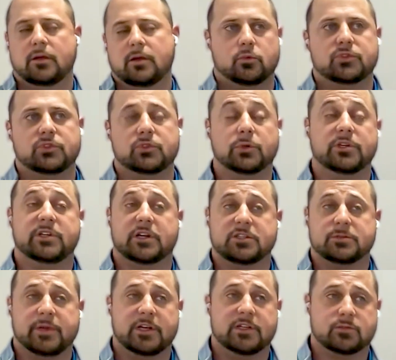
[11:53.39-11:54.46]
we'll do a
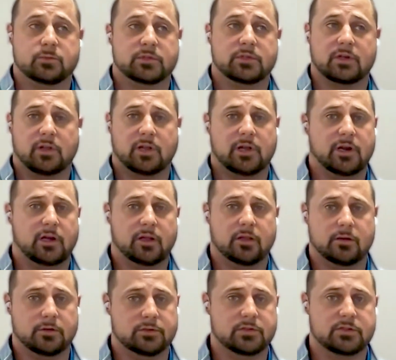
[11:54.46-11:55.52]
touch base with the client on
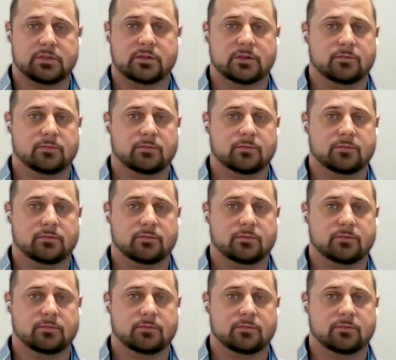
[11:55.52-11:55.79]
those.